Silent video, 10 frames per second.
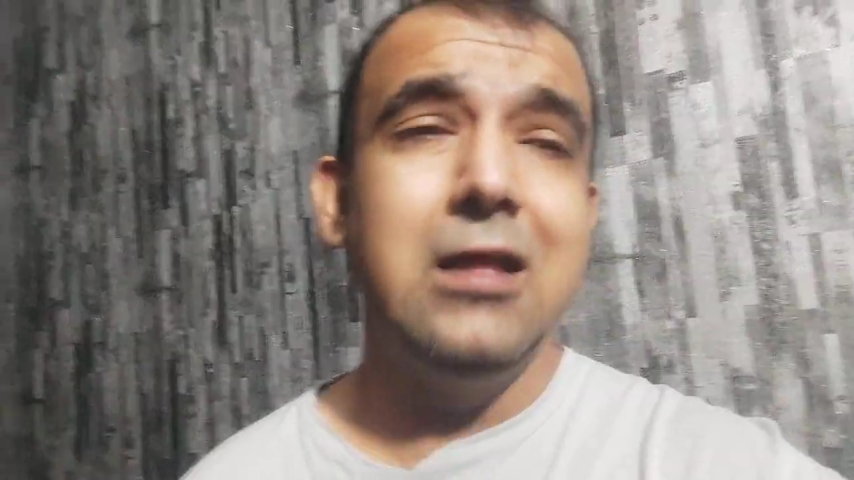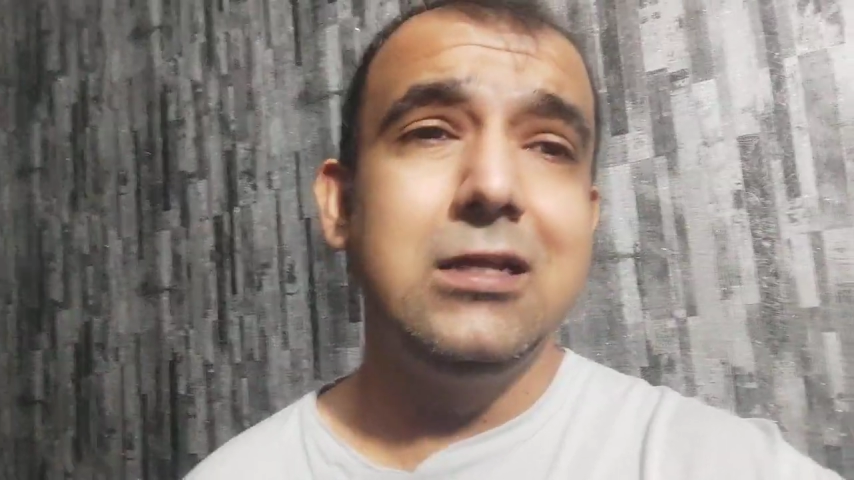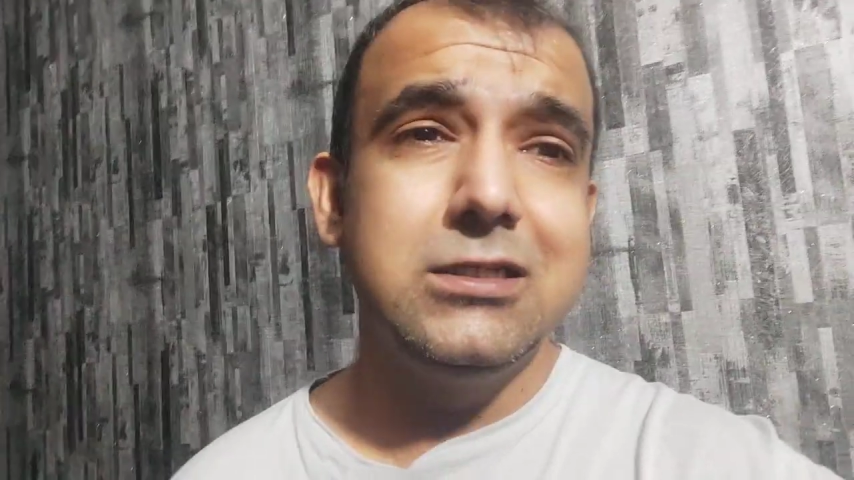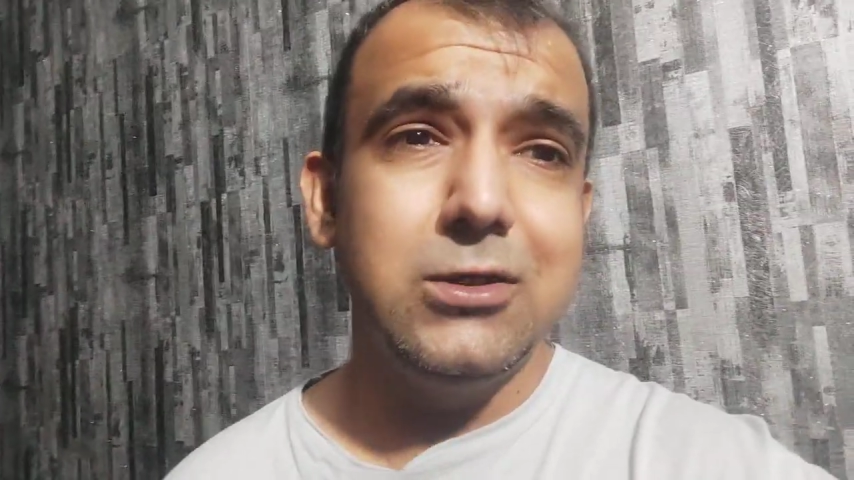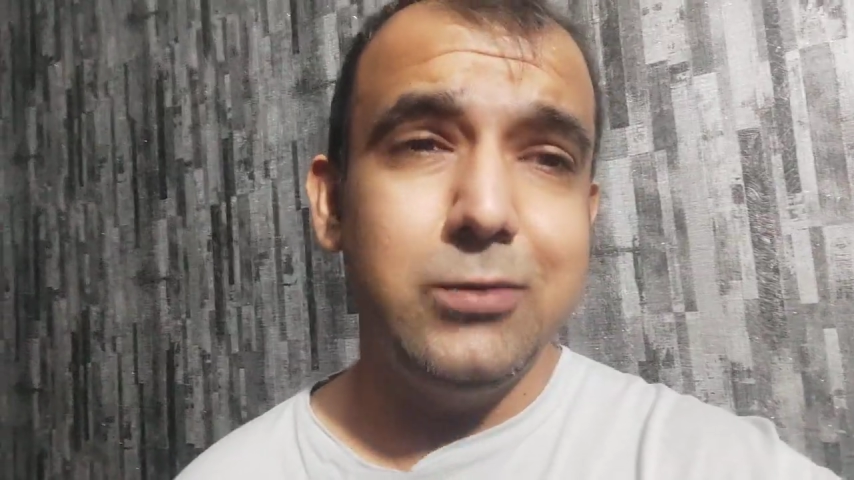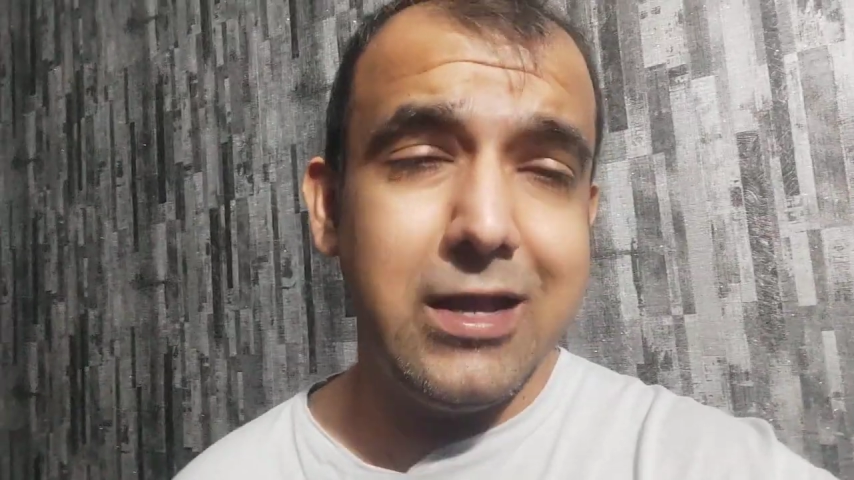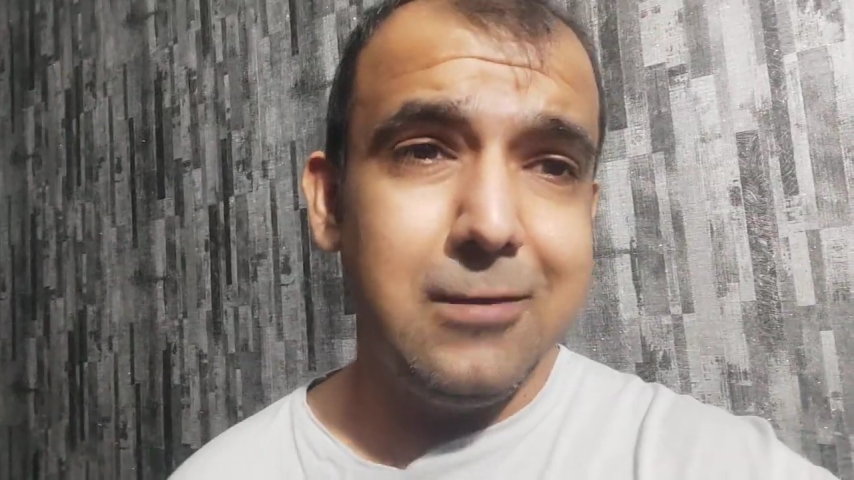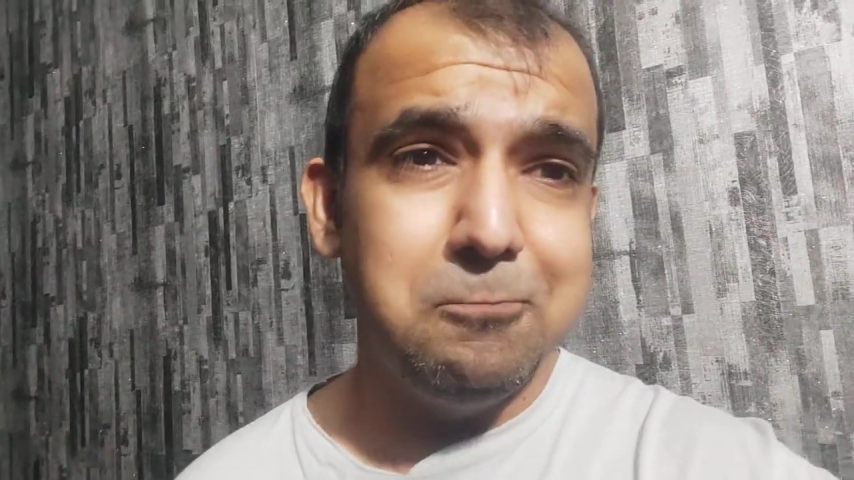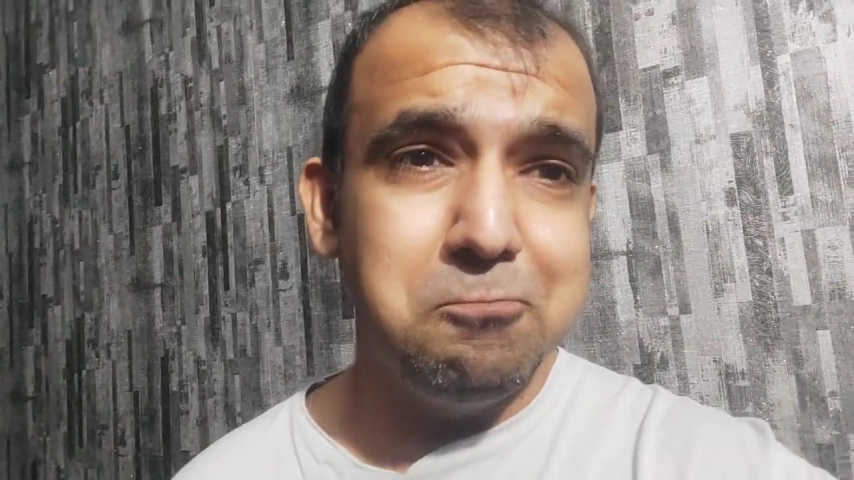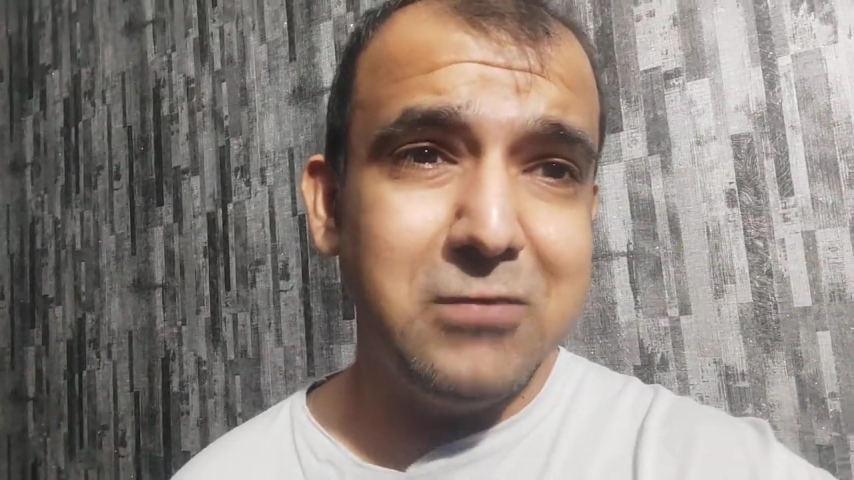So, yeah,
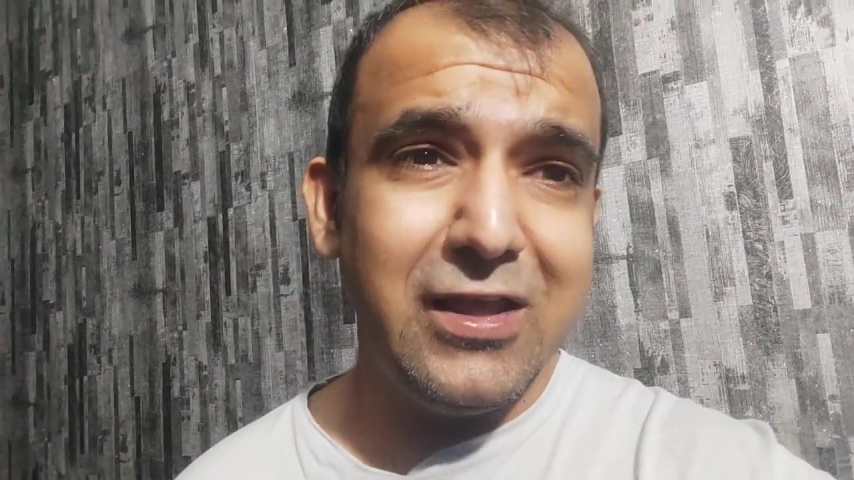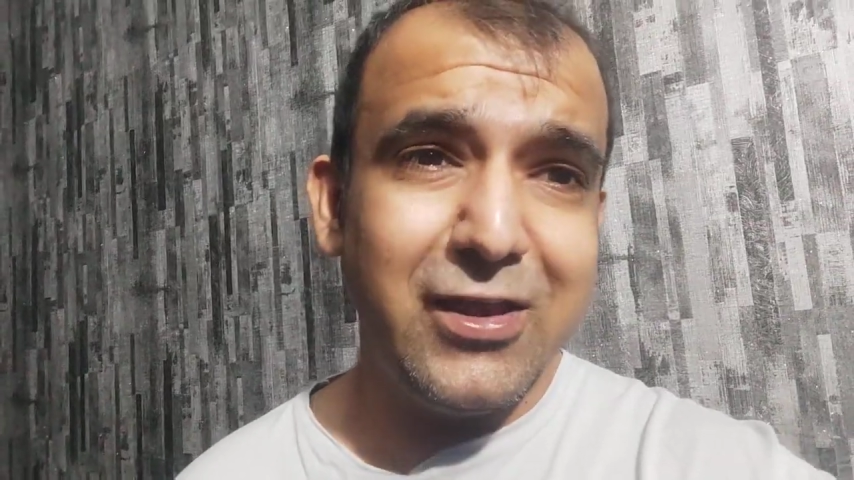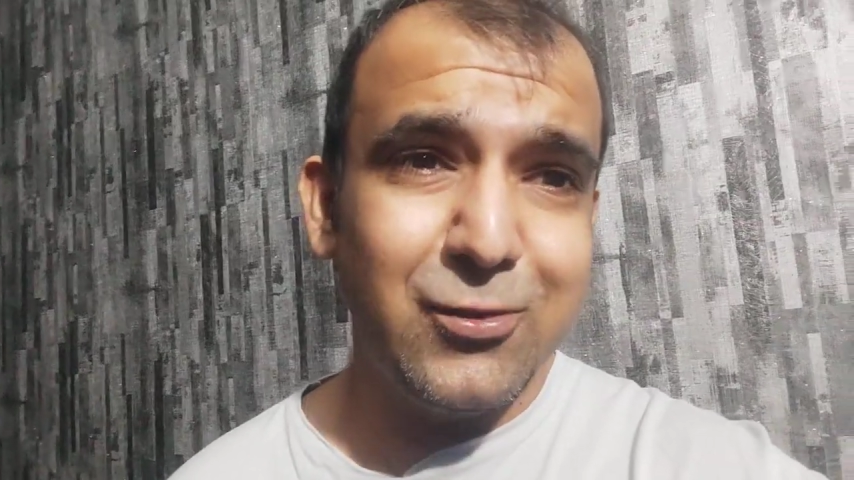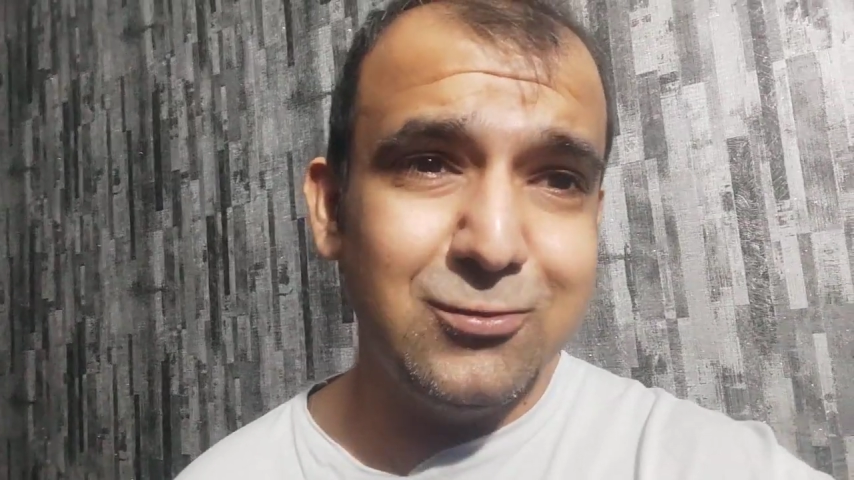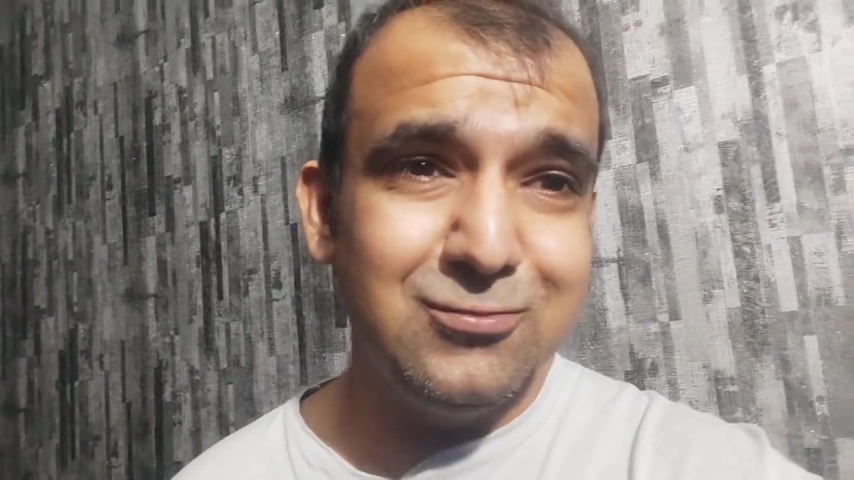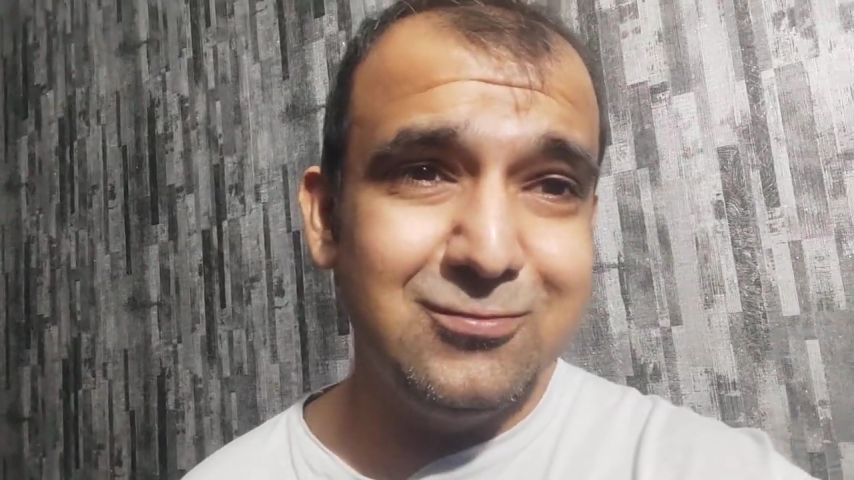thank you.